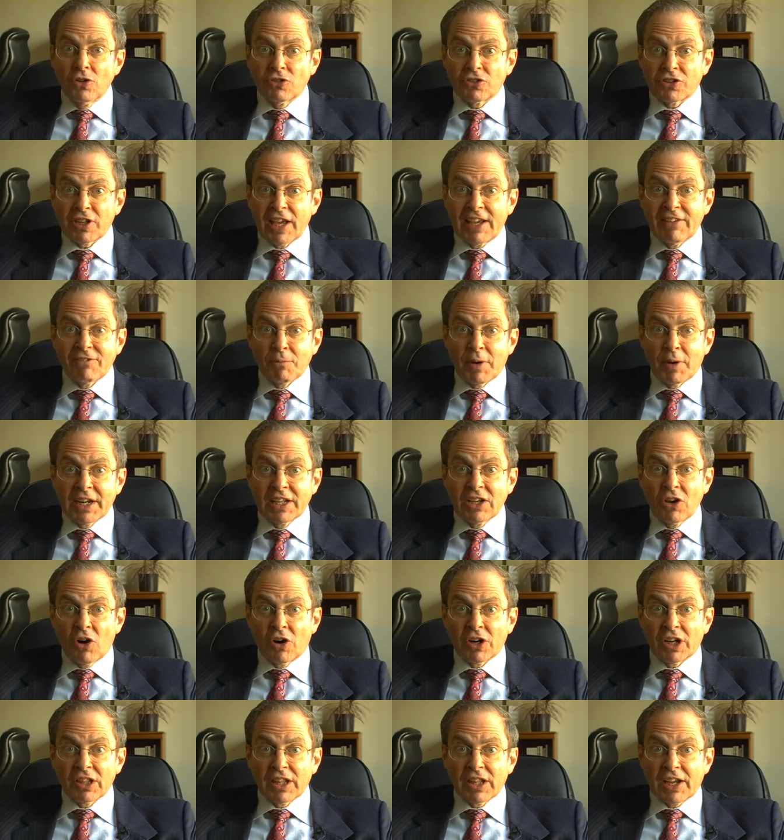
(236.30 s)
You save money
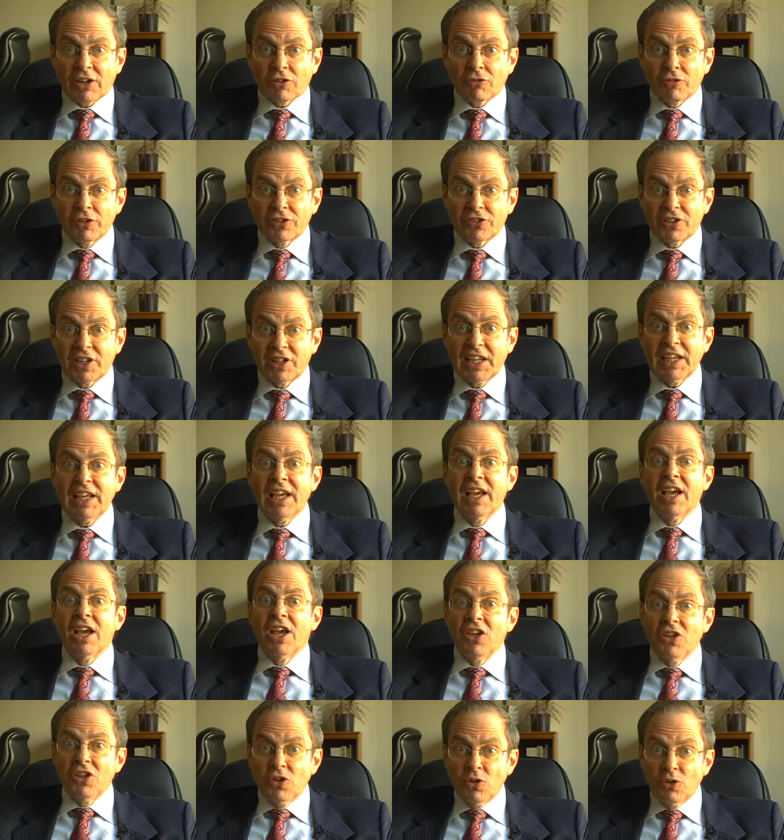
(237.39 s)
on
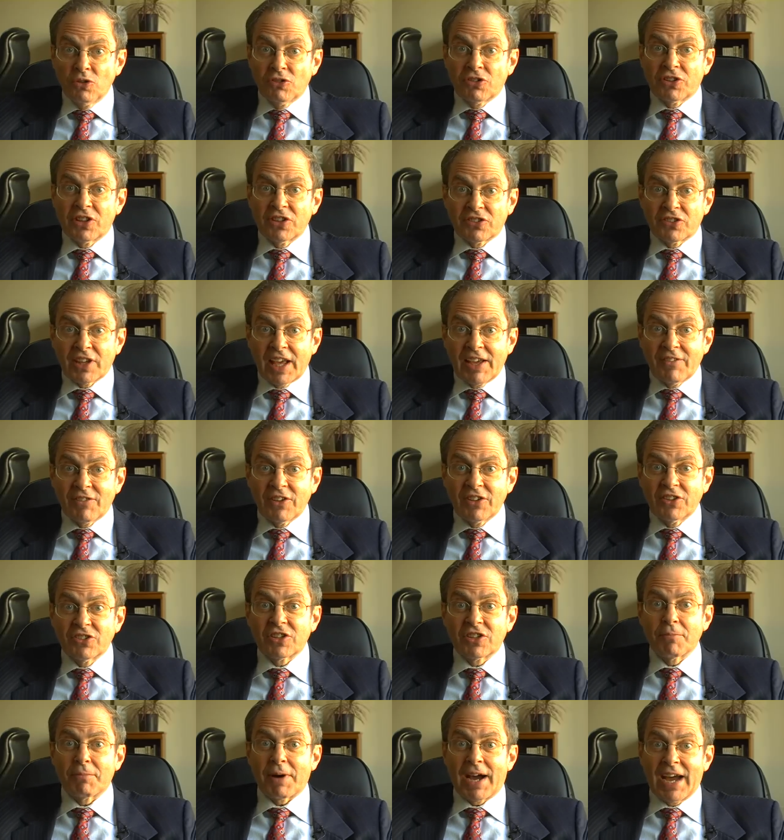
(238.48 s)
electricity, use the
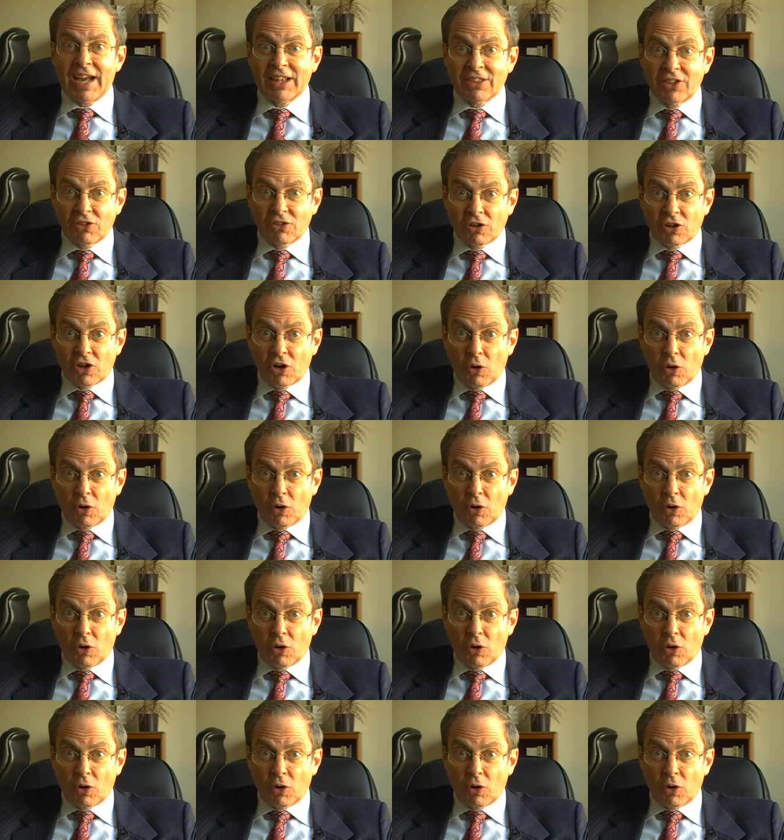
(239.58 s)
savings to buy a little